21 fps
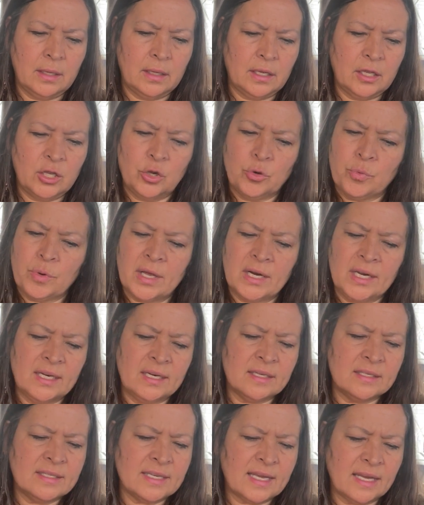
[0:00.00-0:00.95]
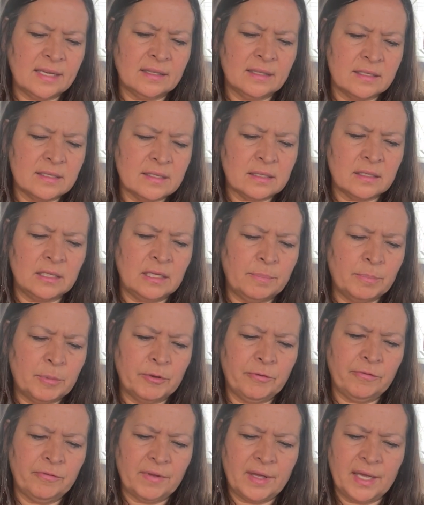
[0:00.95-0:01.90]
You're ready to take this leap
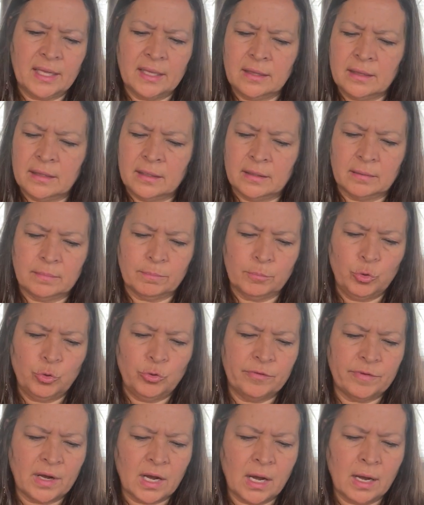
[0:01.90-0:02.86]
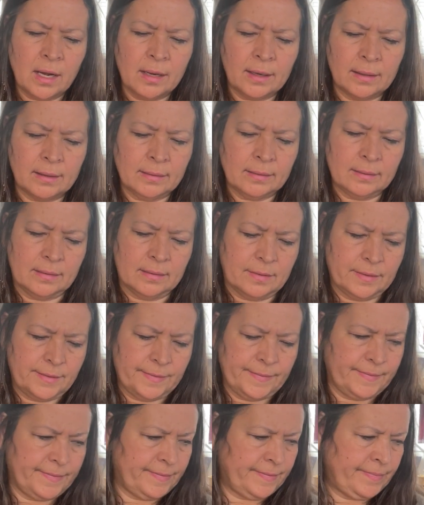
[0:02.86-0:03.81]
of faith. Move on.
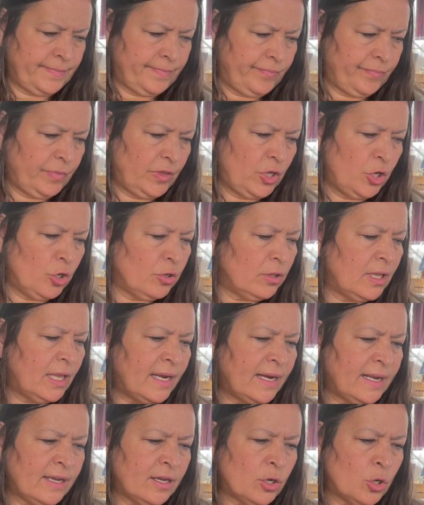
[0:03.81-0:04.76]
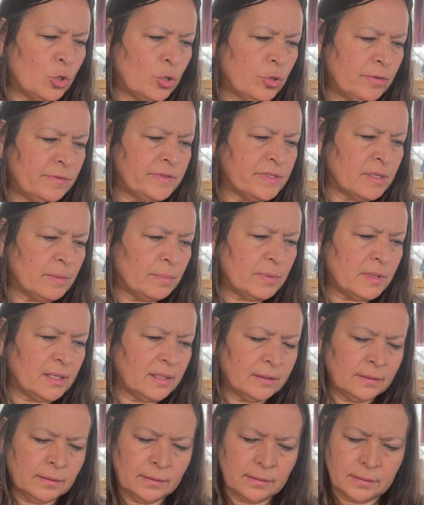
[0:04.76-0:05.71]
You're letting go of
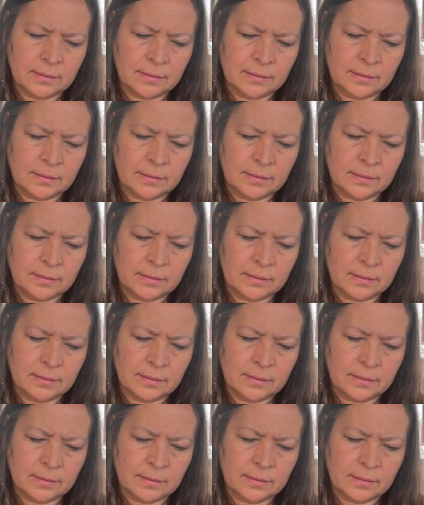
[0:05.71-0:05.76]
something.